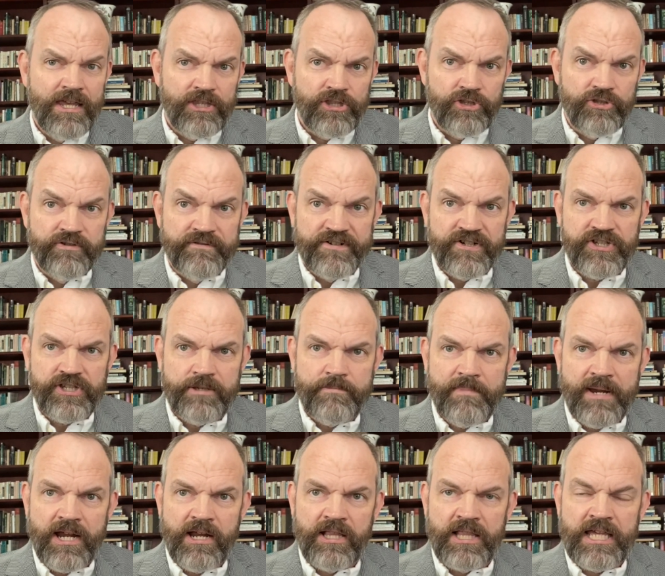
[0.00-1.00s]
the University of
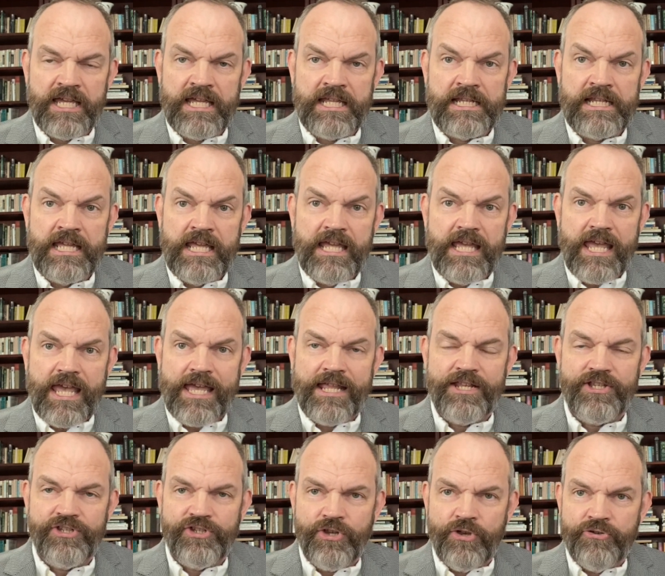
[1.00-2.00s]
Maryland, and
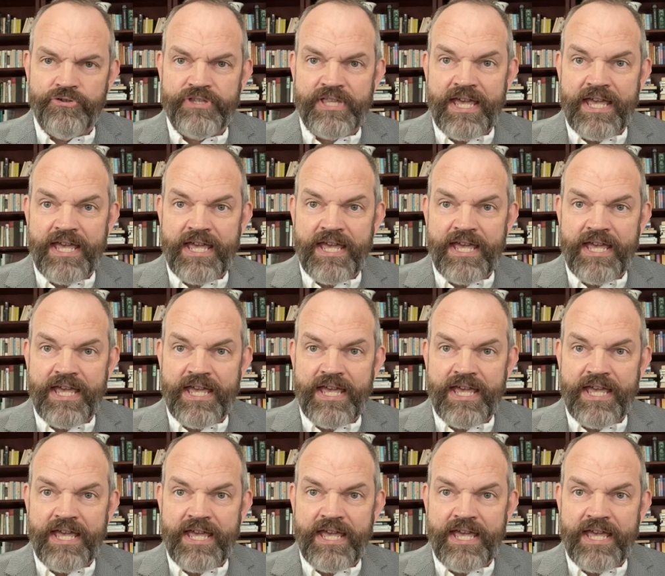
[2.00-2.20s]
it shows